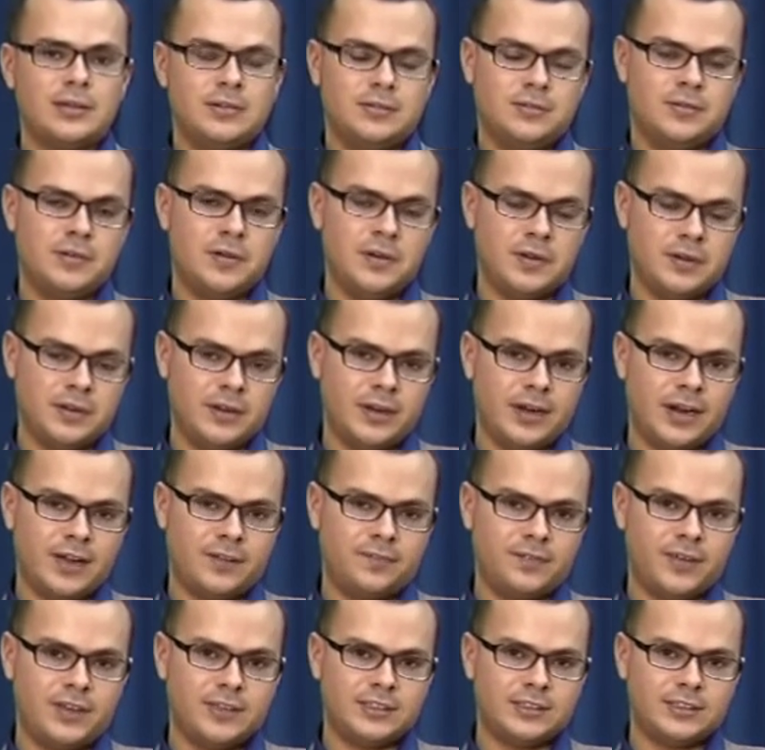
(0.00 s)
turtle
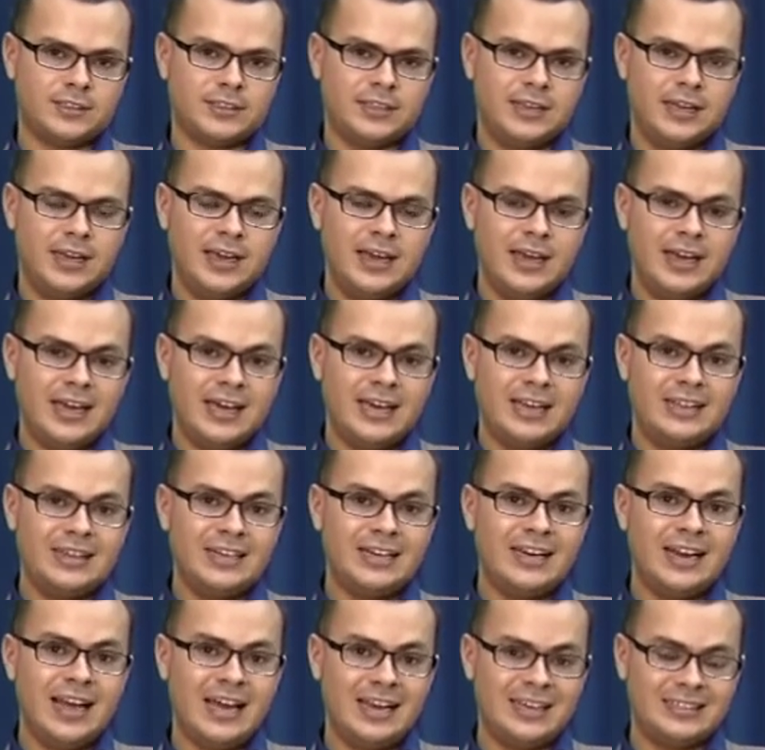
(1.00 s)
graphics.
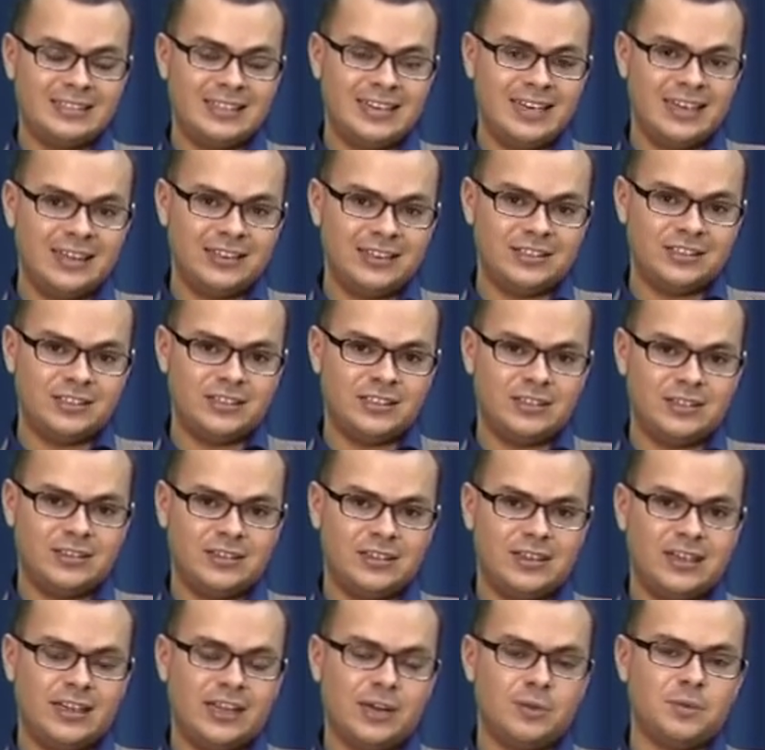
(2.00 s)
In the next lecture
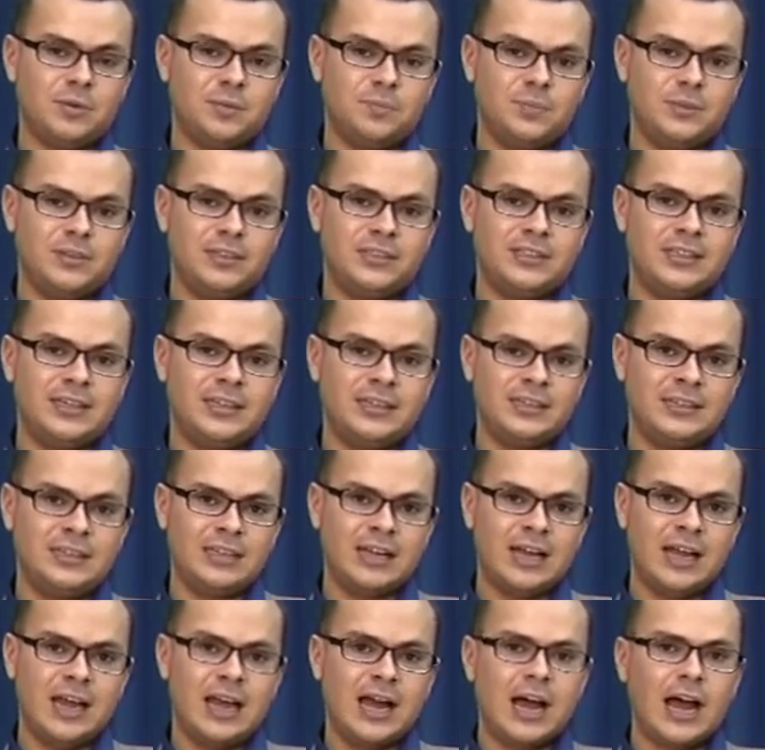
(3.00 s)
that I will
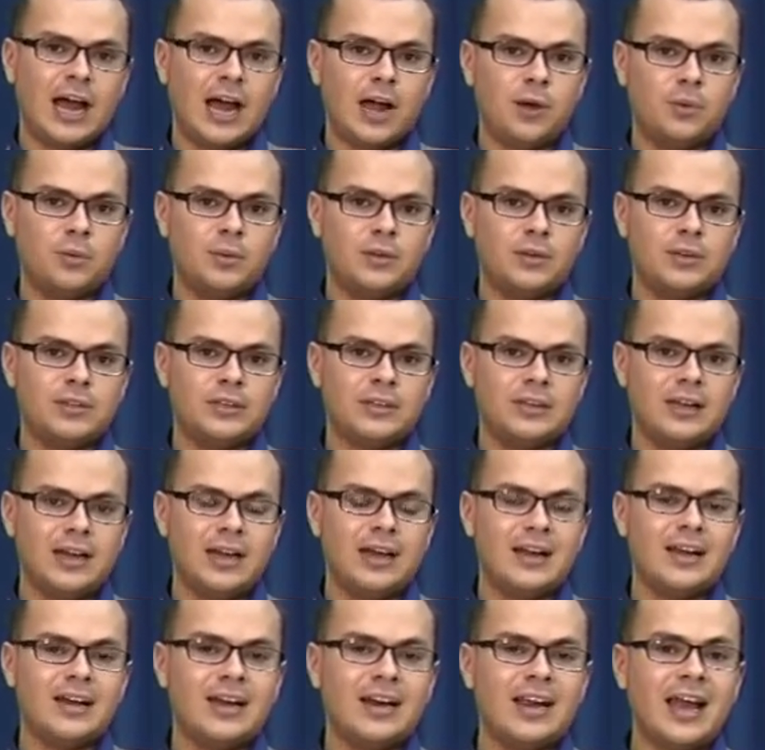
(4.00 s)
present, I will
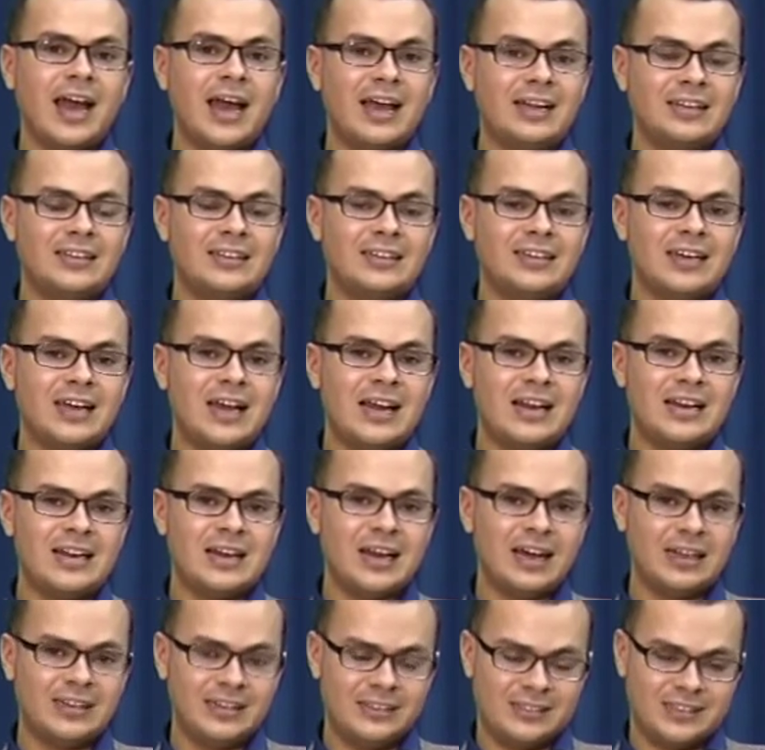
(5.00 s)
create
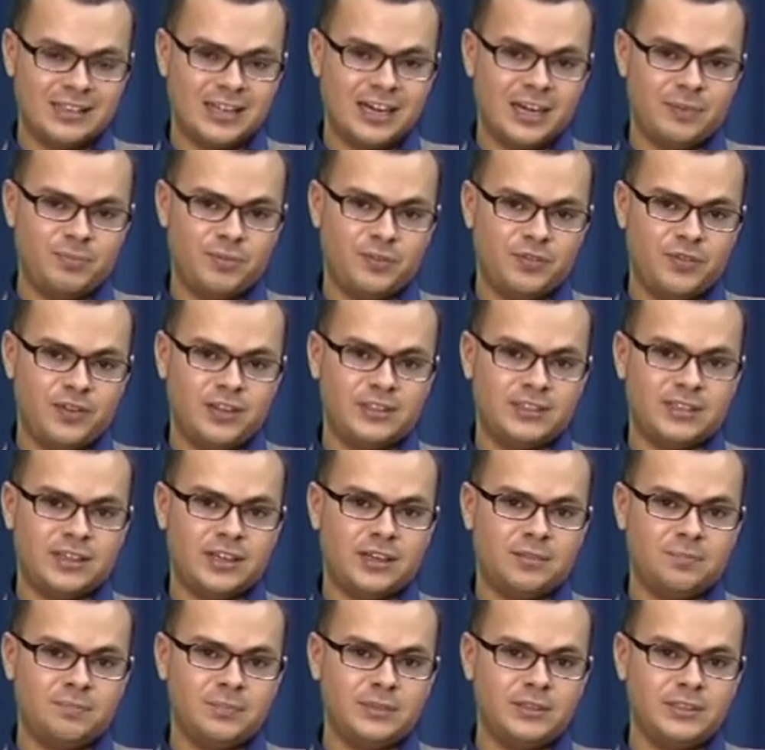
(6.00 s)
another type of
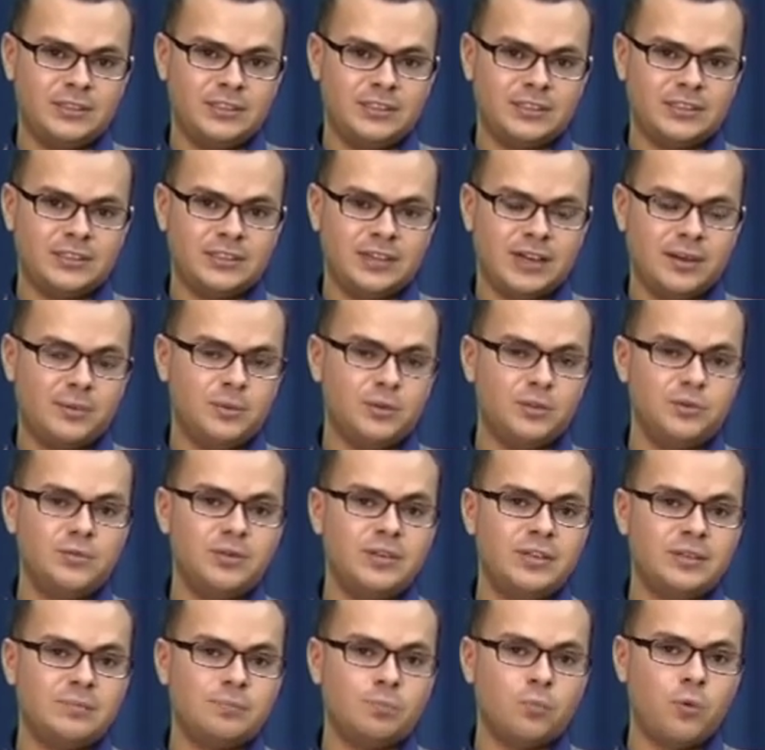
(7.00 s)
examples. I will
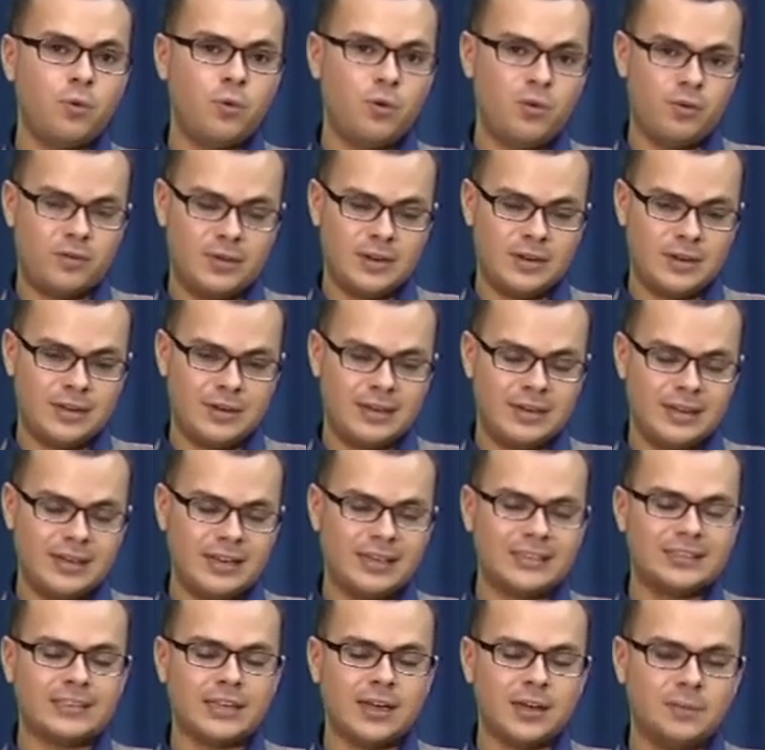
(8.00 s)
do more
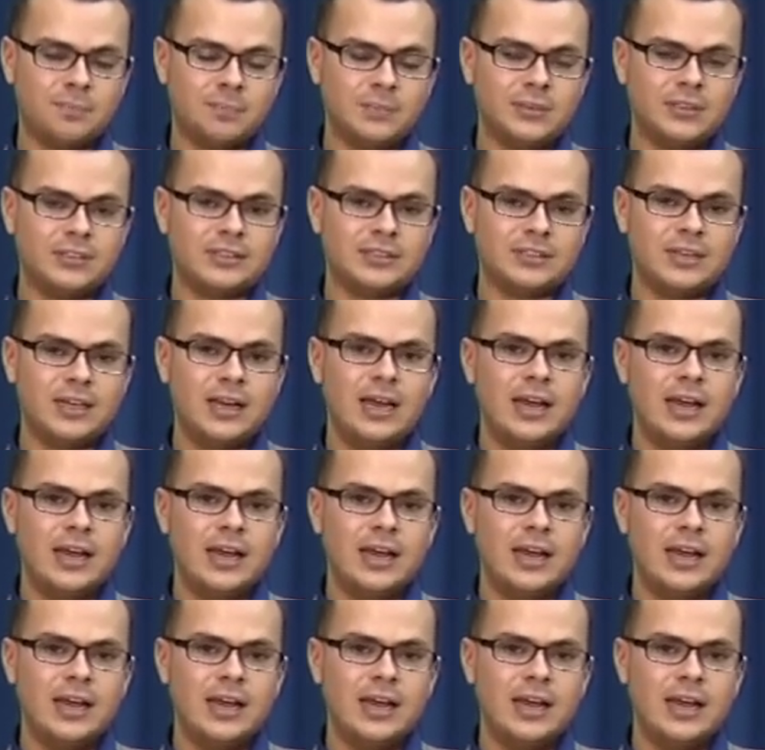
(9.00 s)
examples